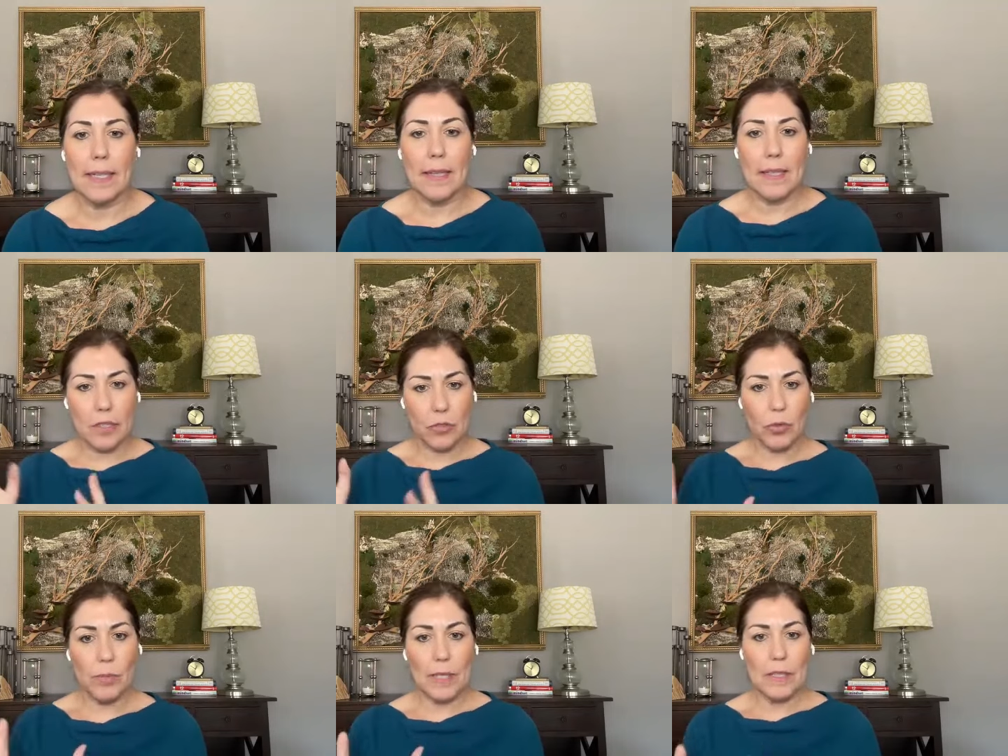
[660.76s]
that this
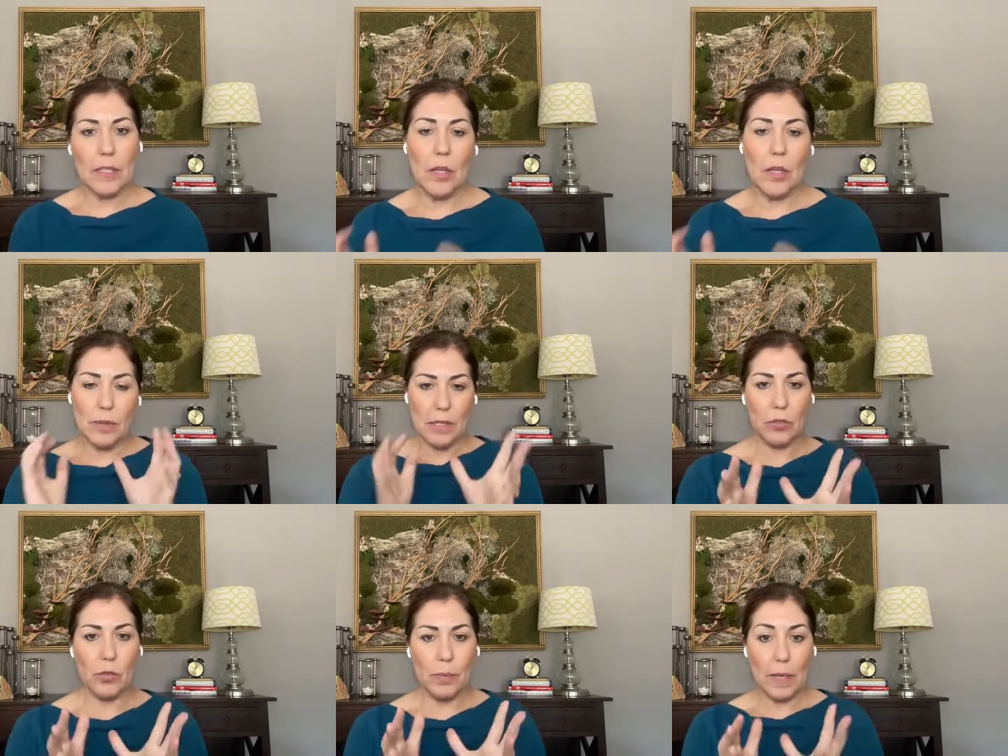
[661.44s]
group got to know and
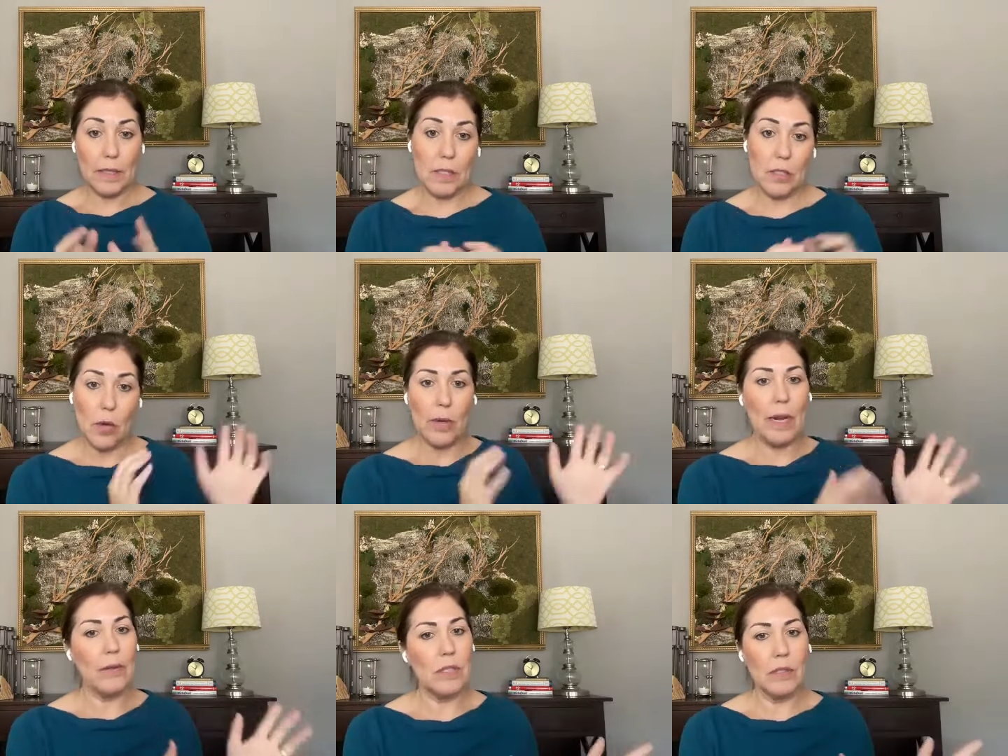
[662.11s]
this group got to know.
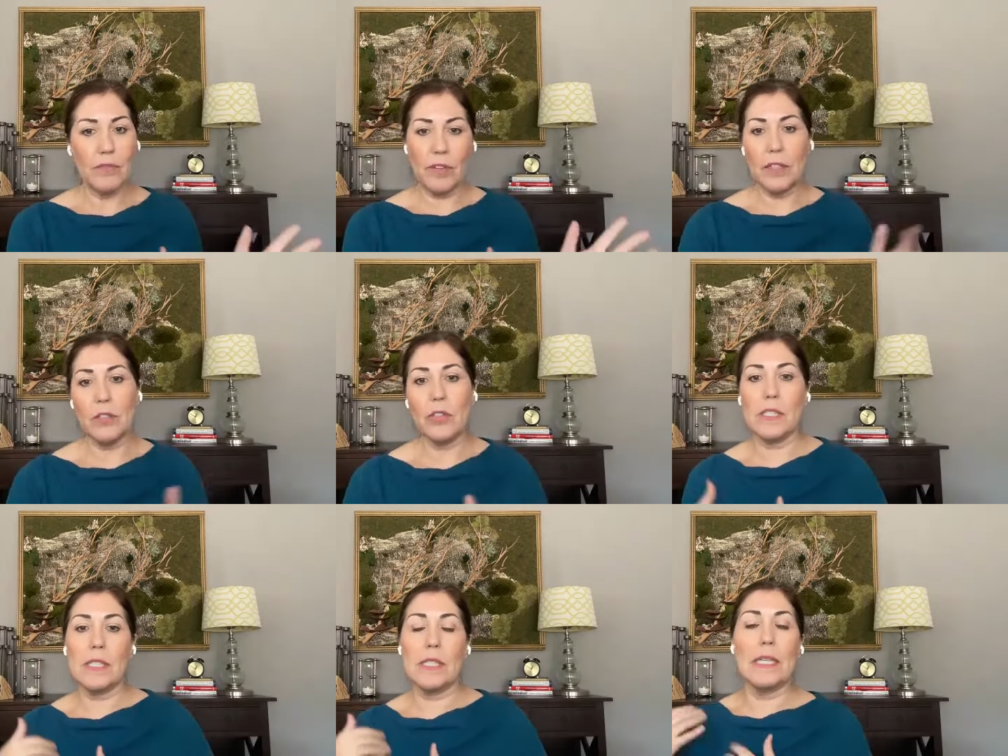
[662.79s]
And I was the fun
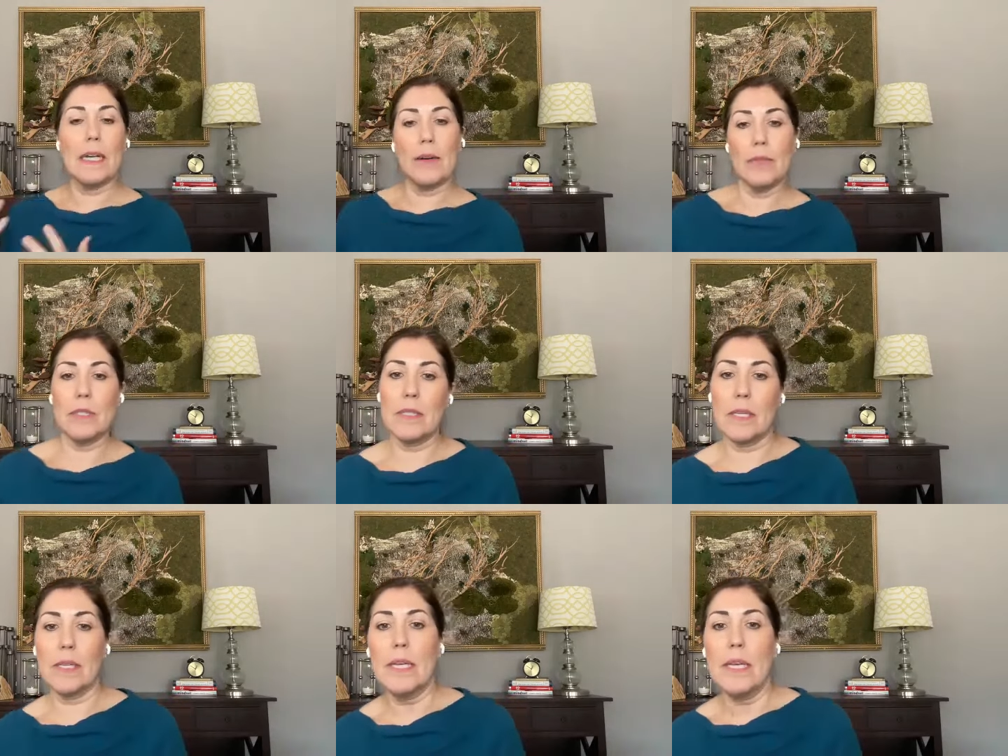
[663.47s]
Christie, and I was
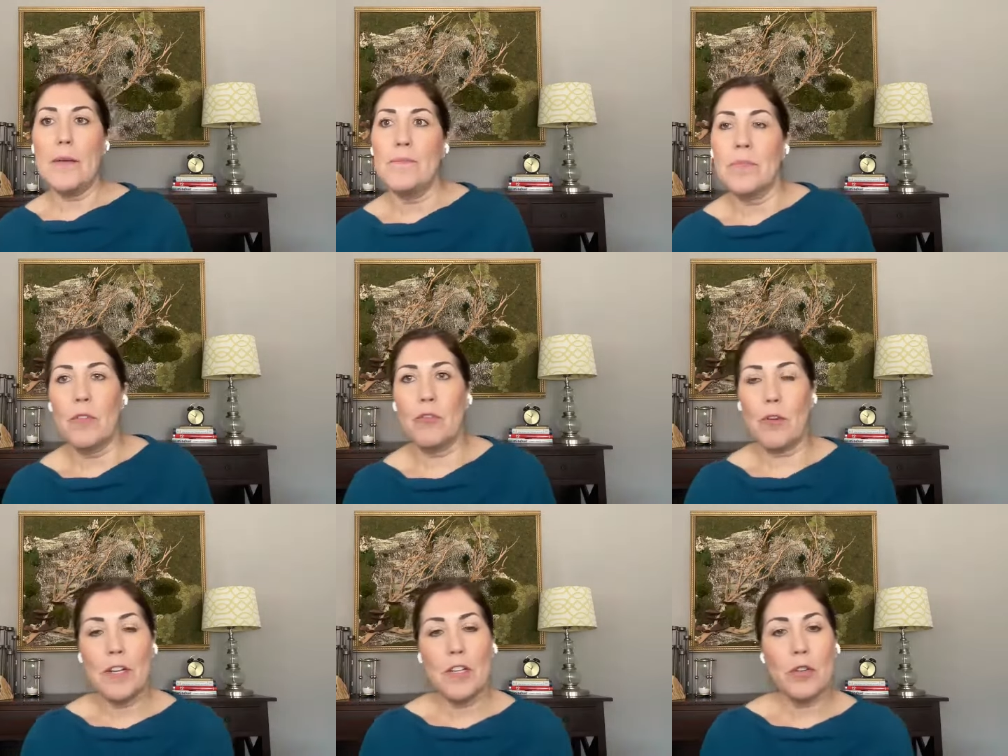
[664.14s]
the
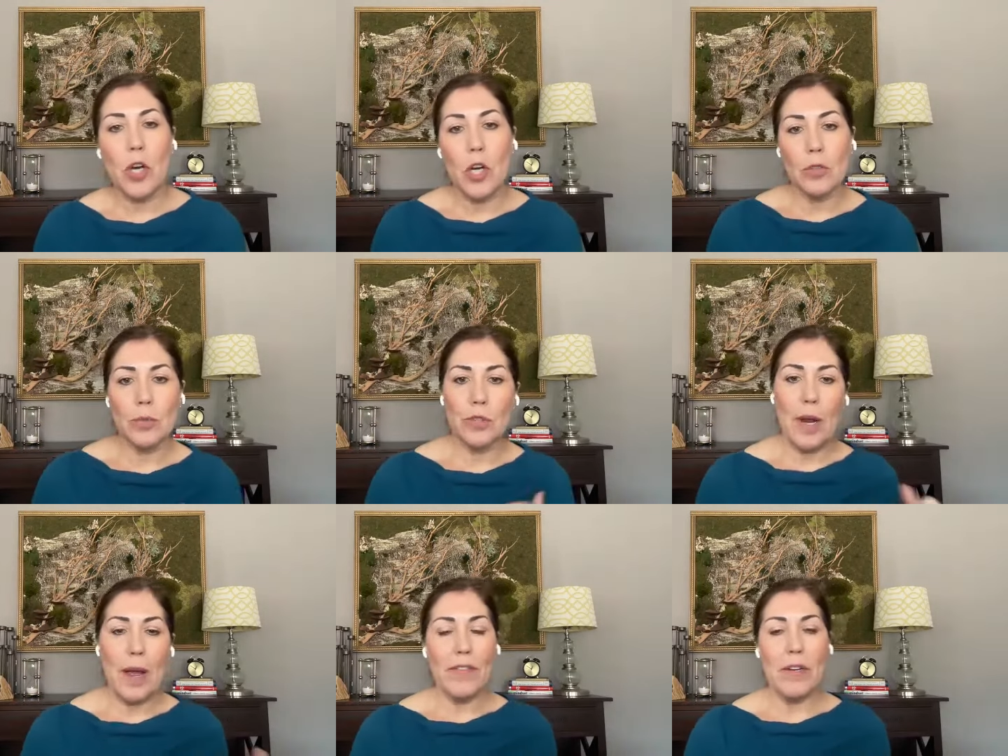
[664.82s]
friend you called when
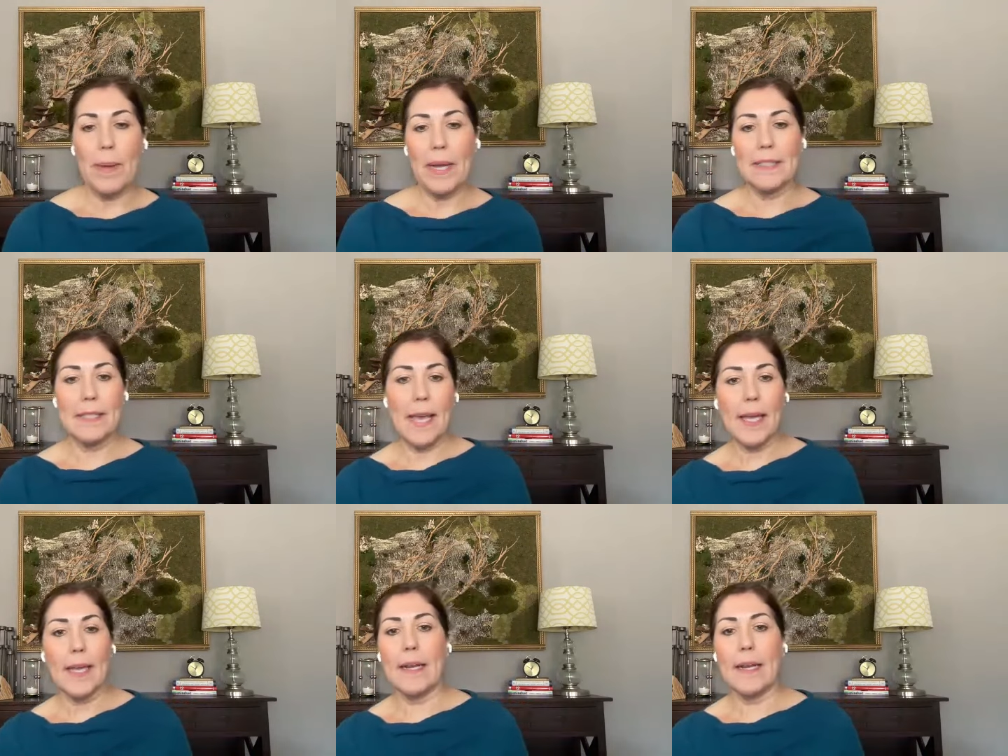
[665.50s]
you were having a bad
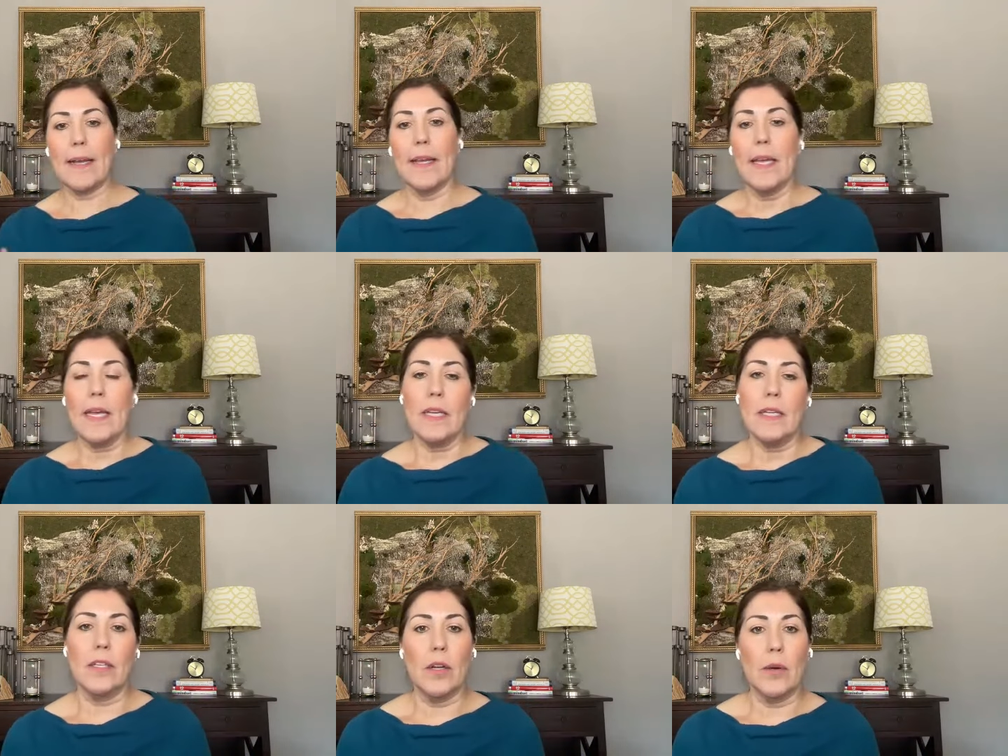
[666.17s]
day. And I,
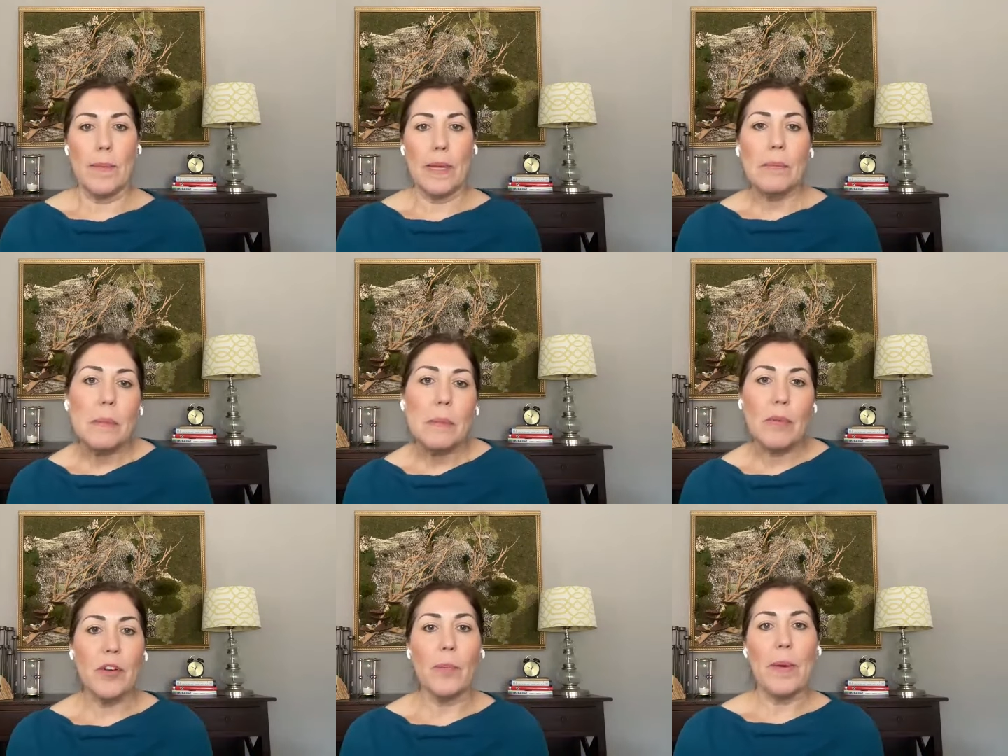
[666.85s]
made people
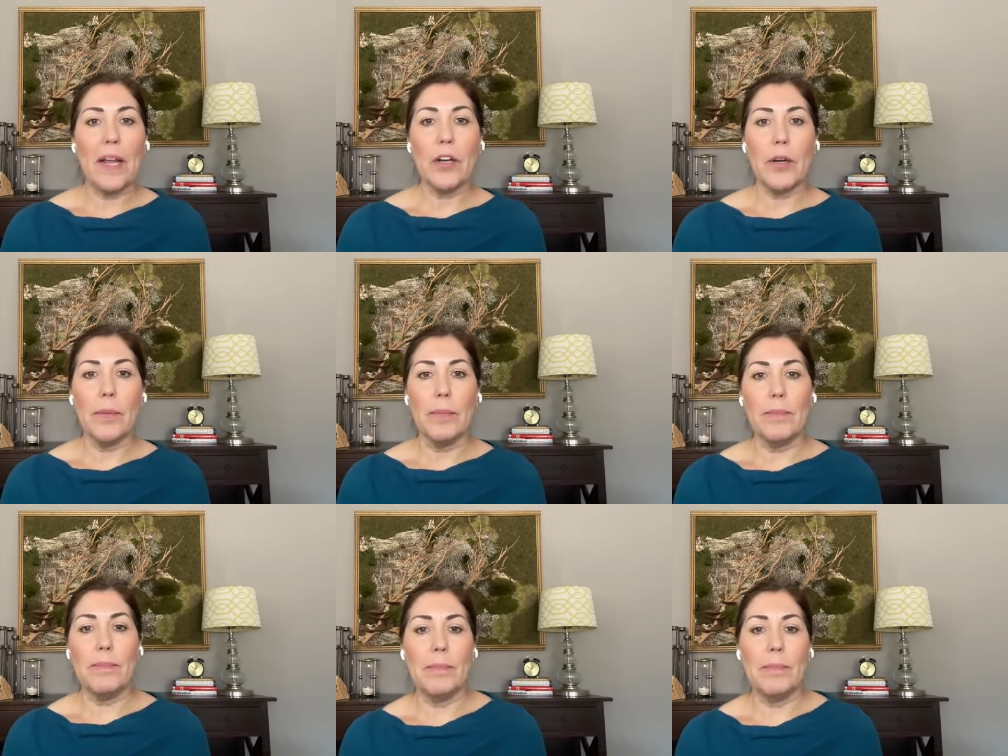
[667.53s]
feel better.